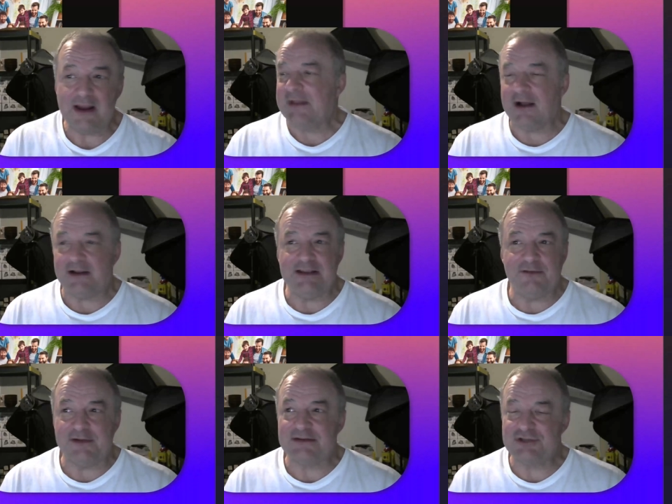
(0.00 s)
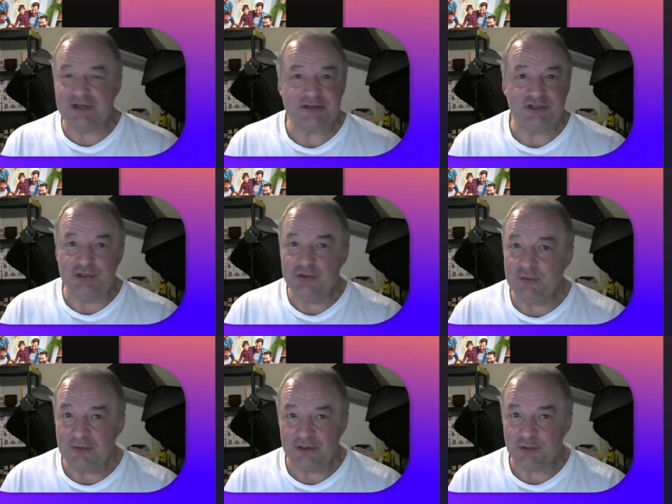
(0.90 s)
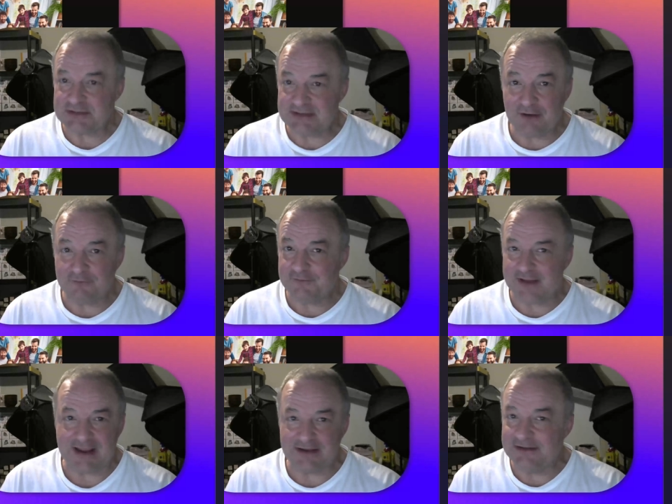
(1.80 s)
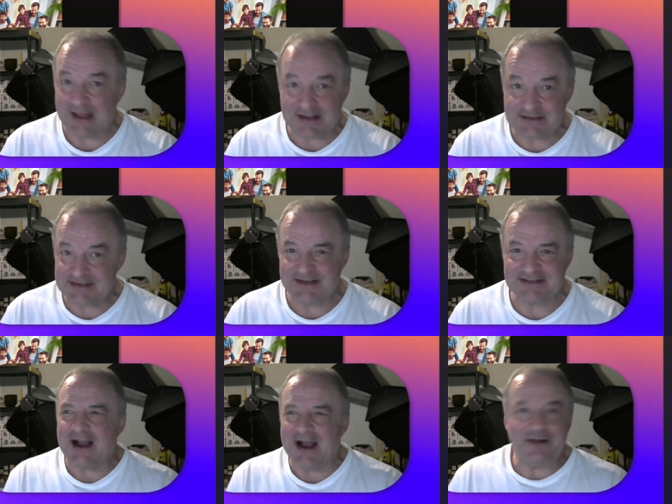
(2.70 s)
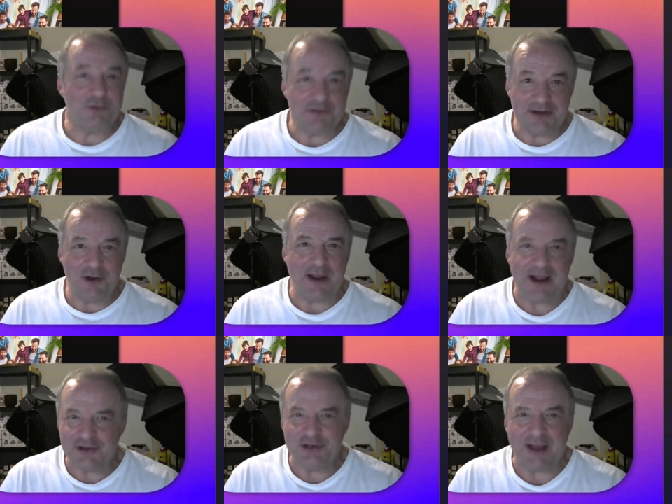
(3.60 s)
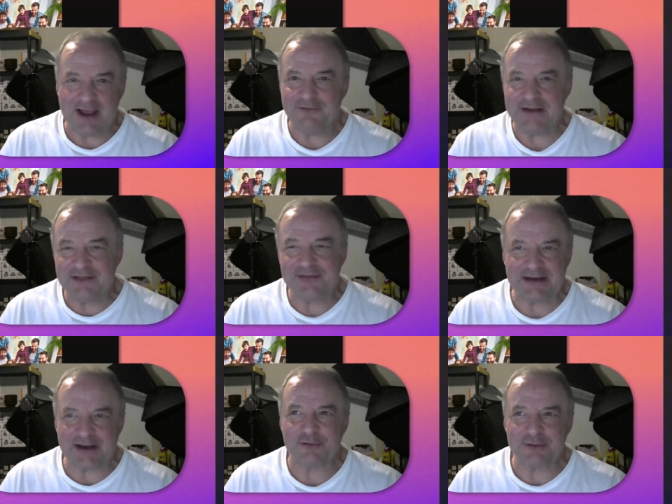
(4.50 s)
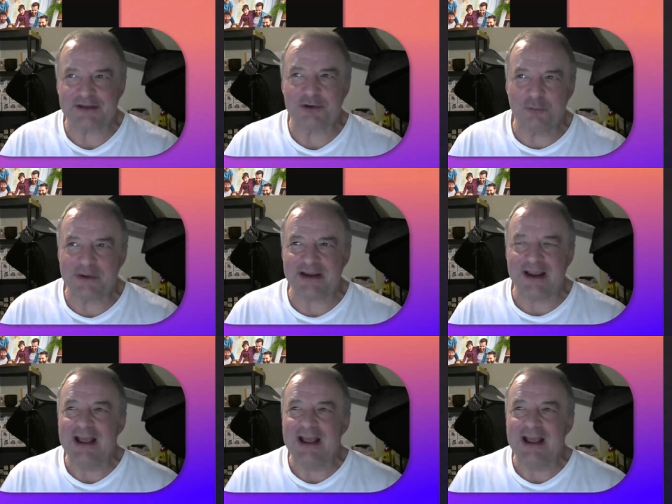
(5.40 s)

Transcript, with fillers: Now, if it's just you, yourself, and that's it, I don't know how you have anything other than a "we."